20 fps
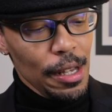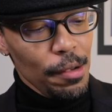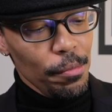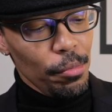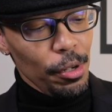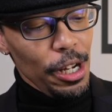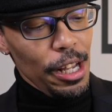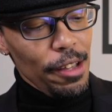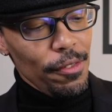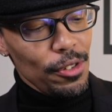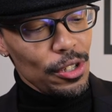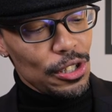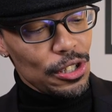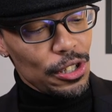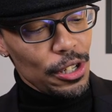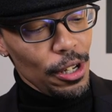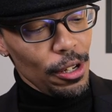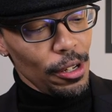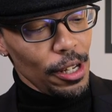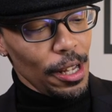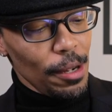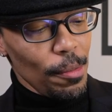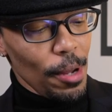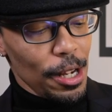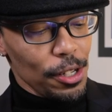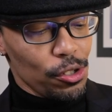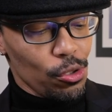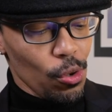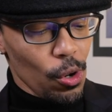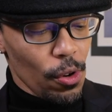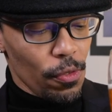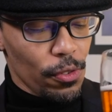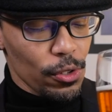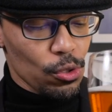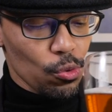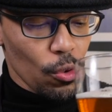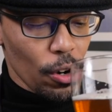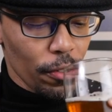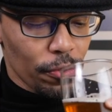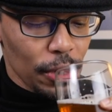But even still, I'm not sure if
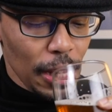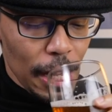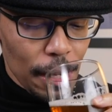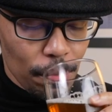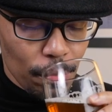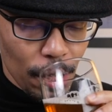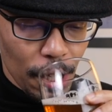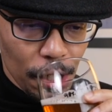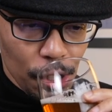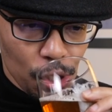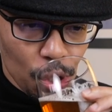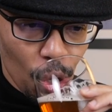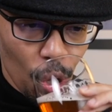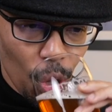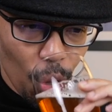it's worth that much.